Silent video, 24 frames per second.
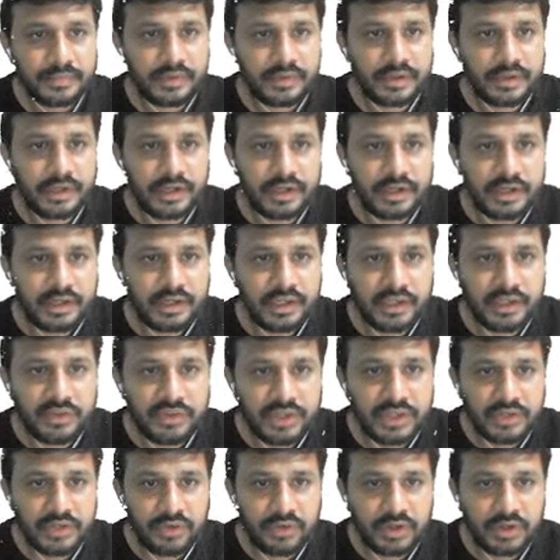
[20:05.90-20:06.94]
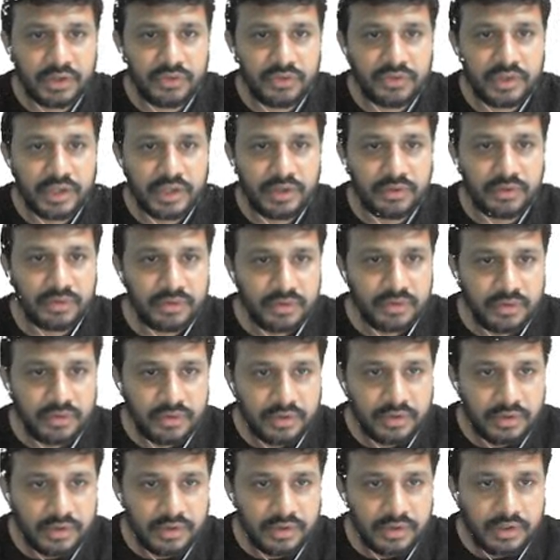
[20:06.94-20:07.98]
at t is equal to 0
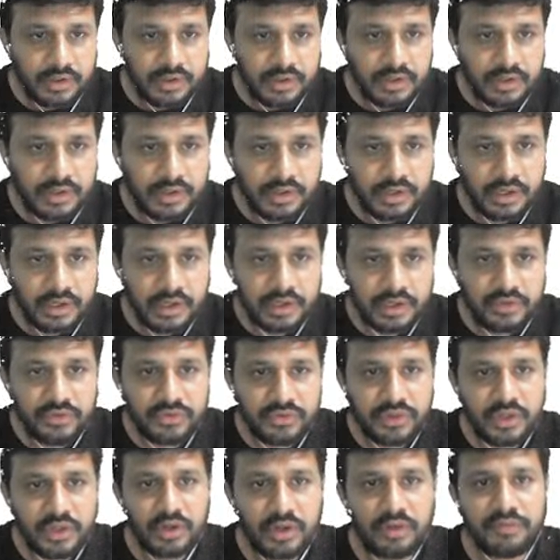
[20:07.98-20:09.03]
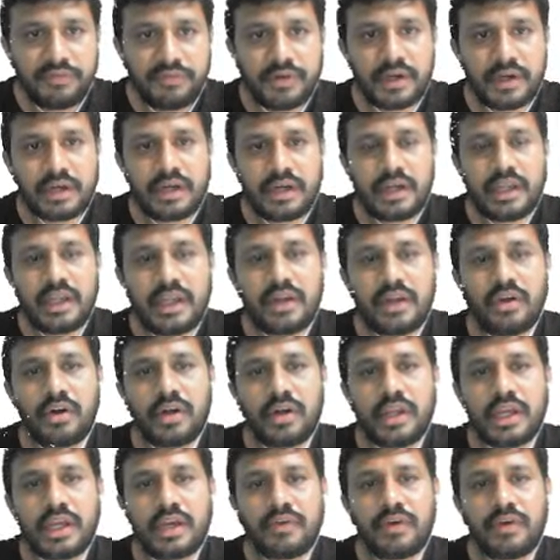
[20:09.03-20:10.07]
and 0 for t not
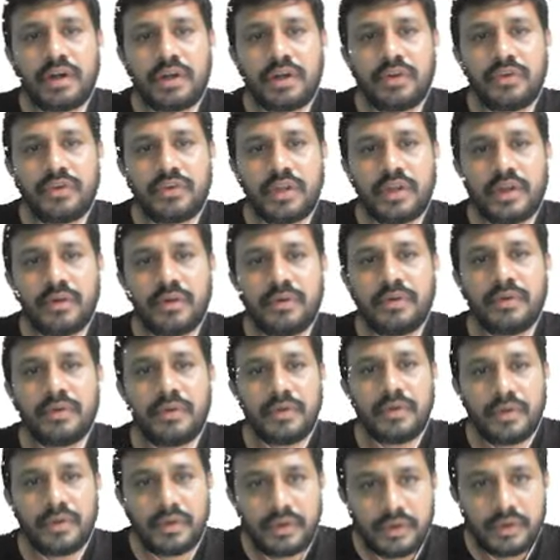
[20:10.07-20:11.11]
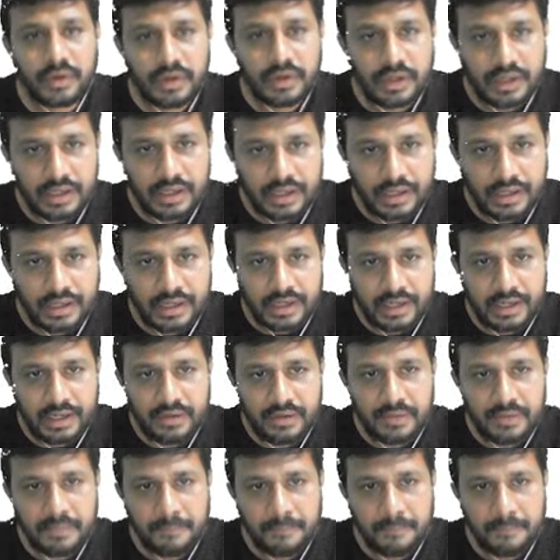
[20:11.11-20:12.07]
equal to 0, and